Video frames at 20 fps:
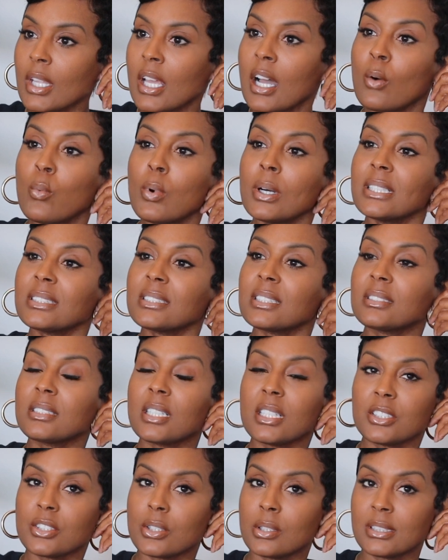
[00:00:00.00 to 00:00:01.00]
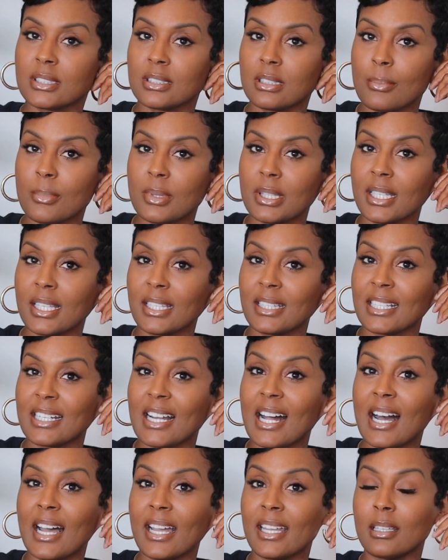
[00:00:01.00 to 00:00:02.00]
I wanted to touch on something that
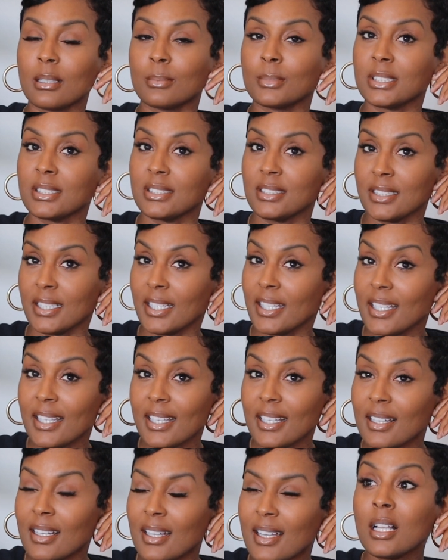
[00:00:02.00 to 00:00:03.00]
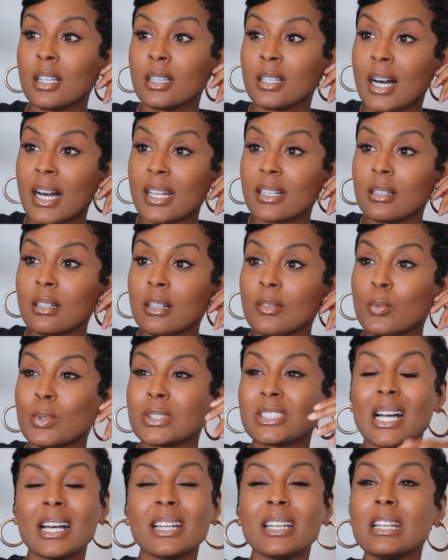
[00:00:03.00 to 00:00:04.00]
I am seeing a lot of,
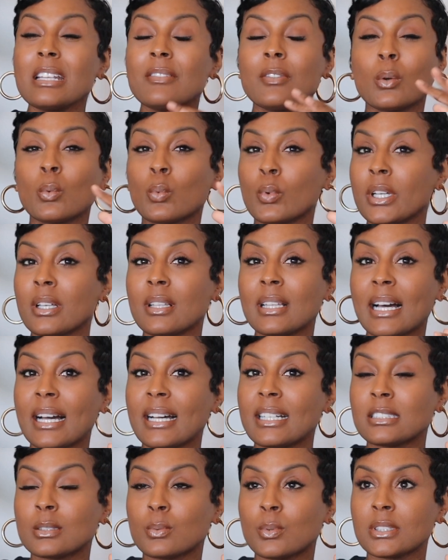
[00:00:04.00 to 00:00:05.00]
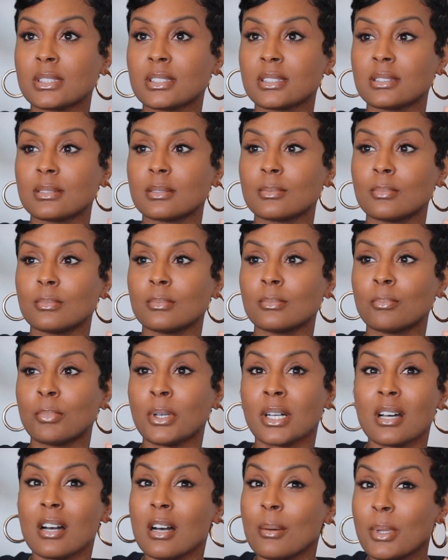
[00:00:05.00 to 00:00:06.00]
which I didn't even realize was
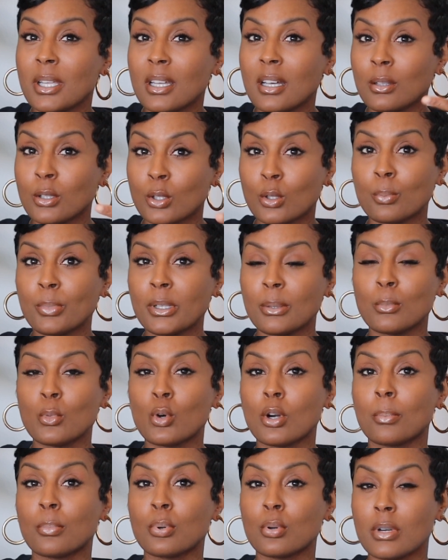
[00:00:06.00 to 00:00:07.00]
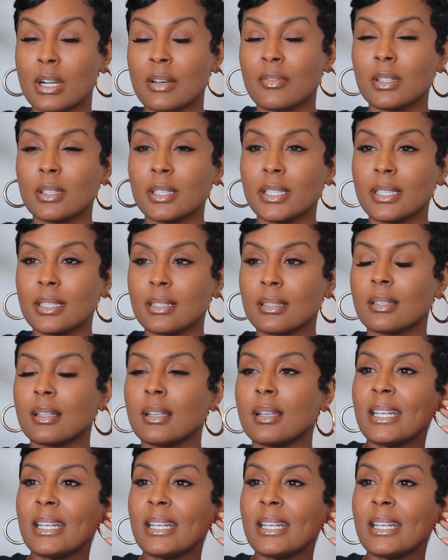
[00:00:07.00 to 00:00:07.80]
becoming a little bit more prevalent.